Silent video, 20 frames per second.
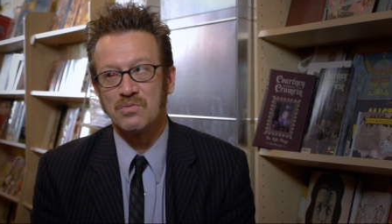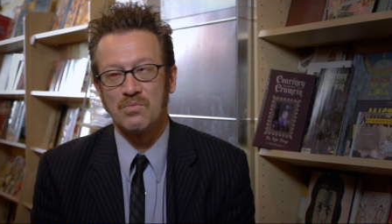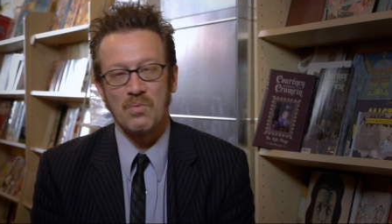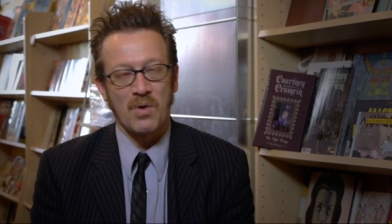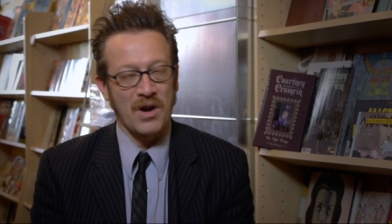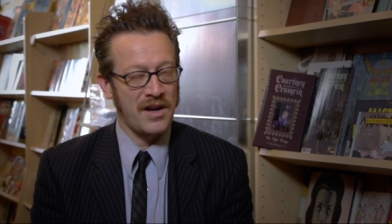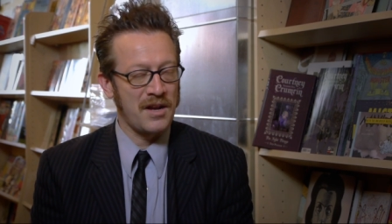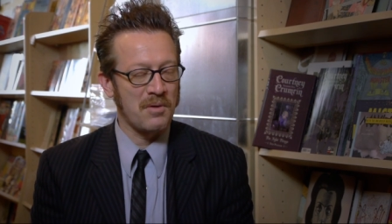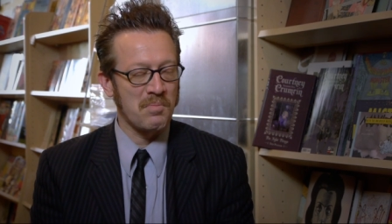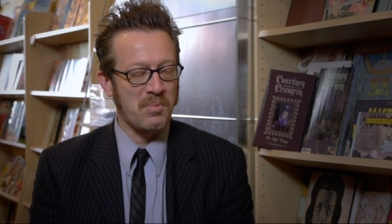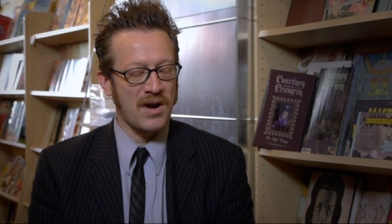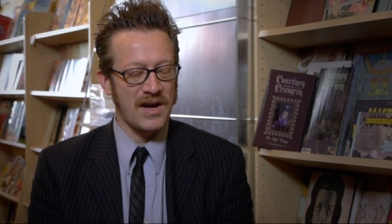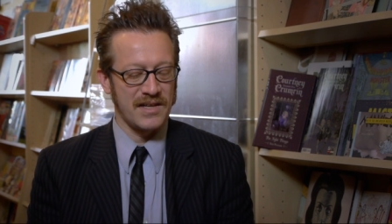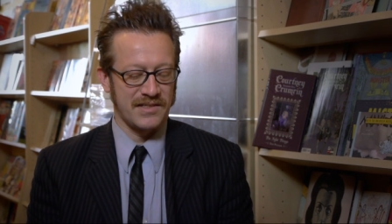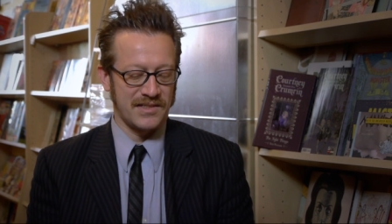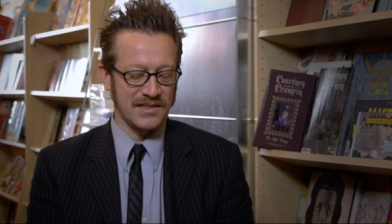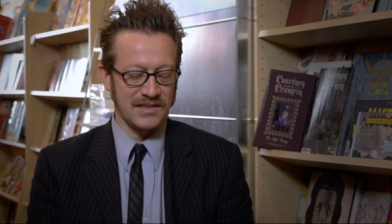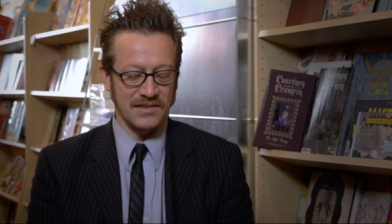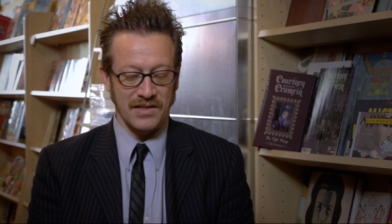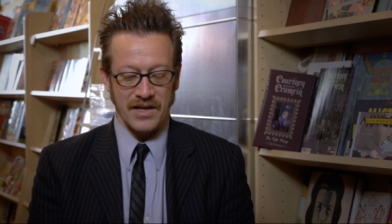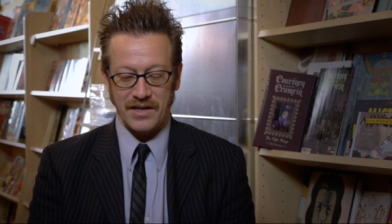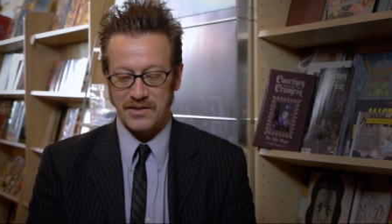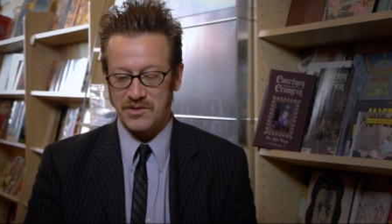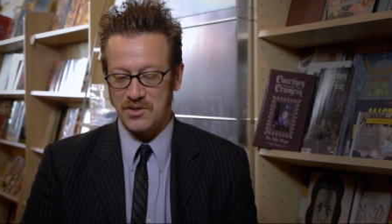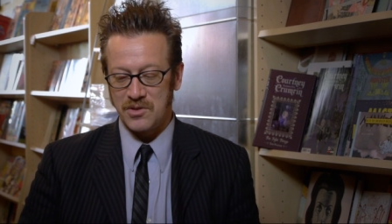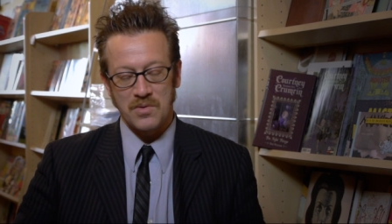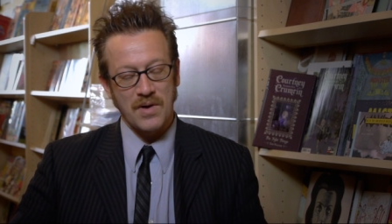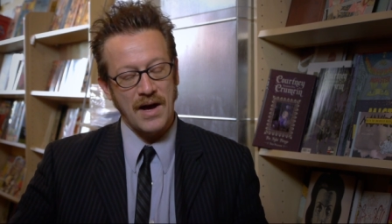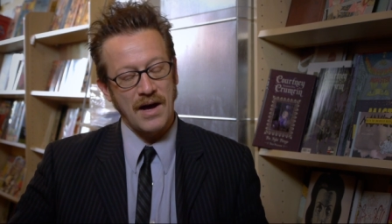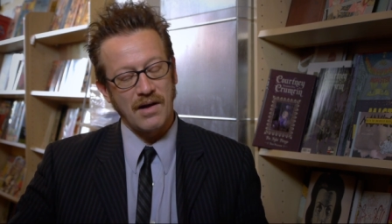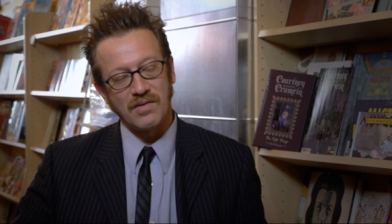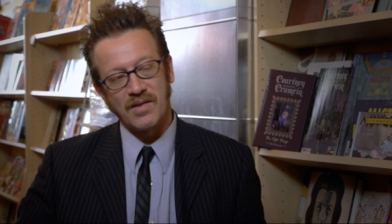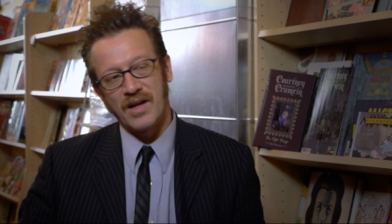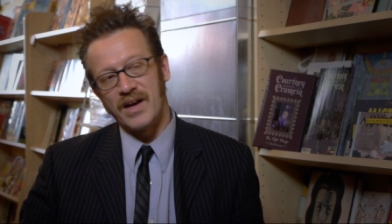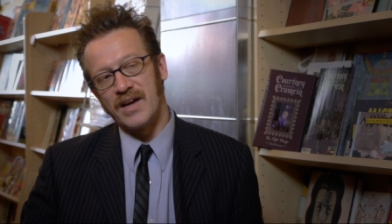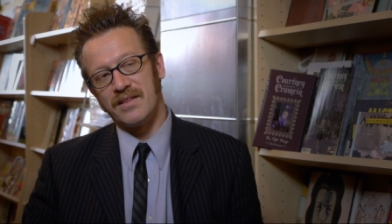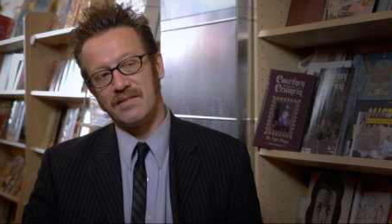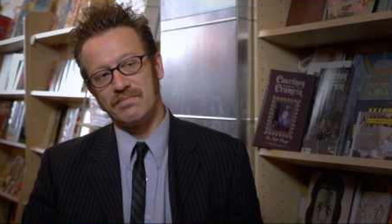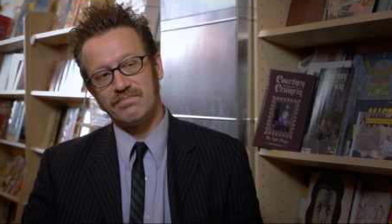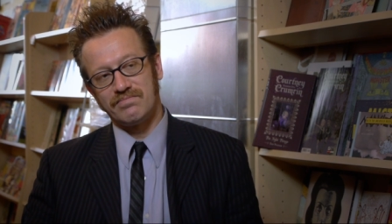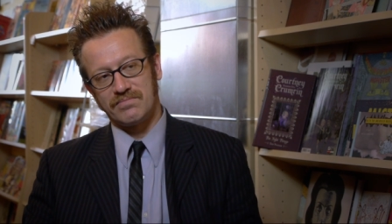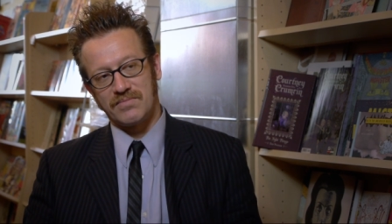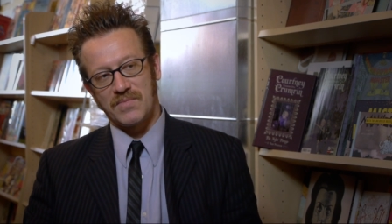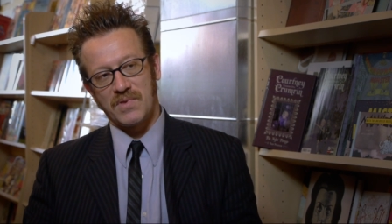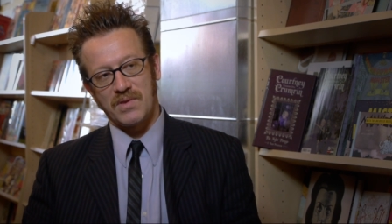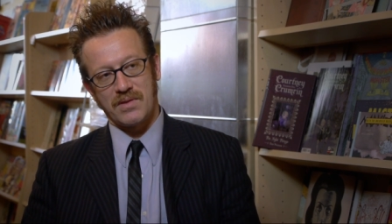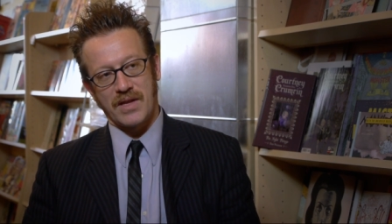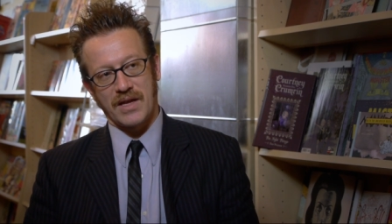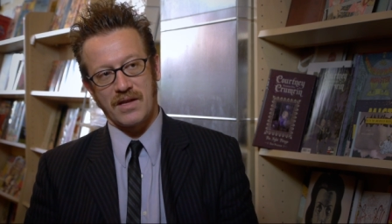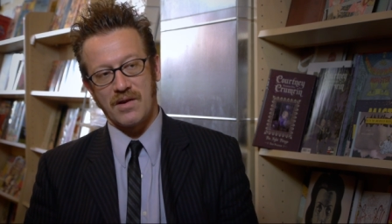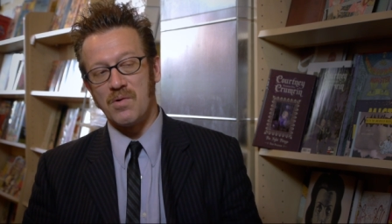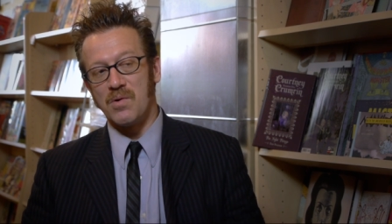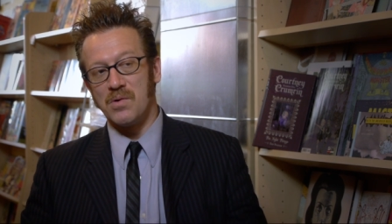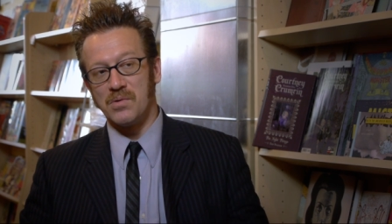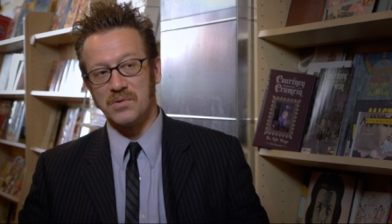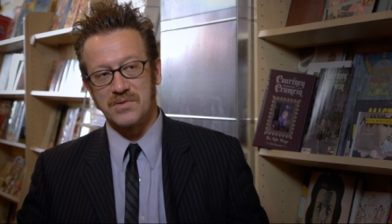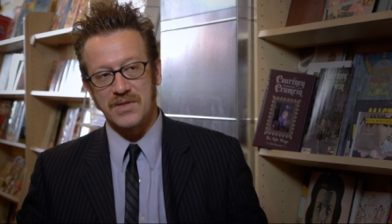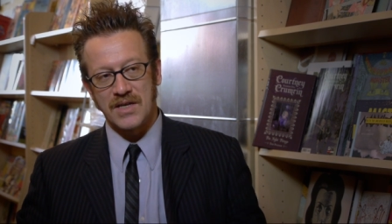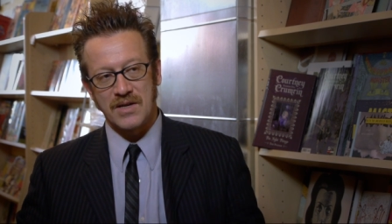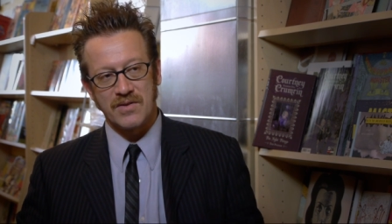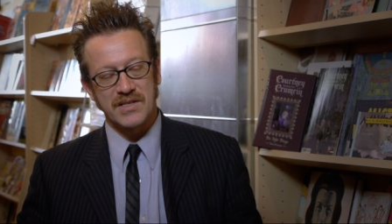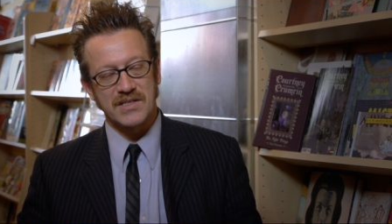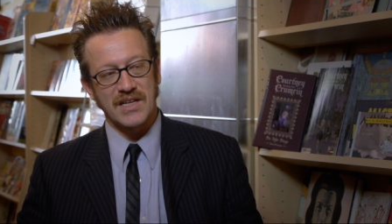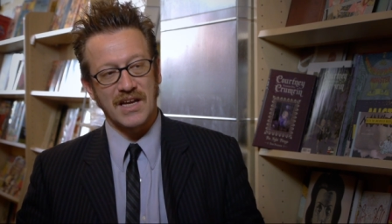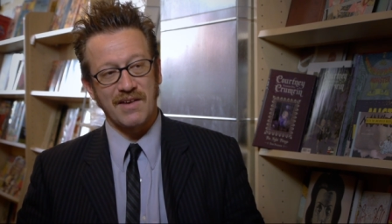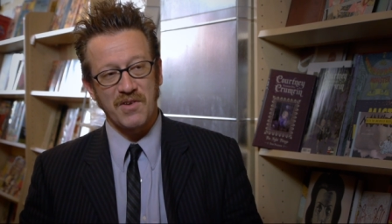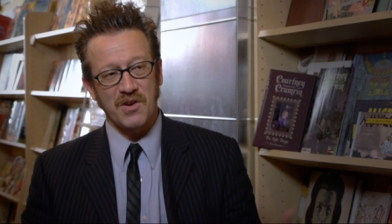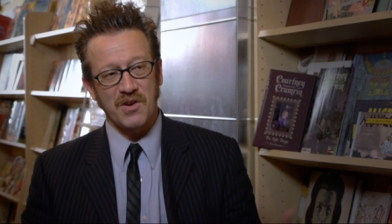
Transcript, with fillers: your writing process like? Do you outline a whole series? Like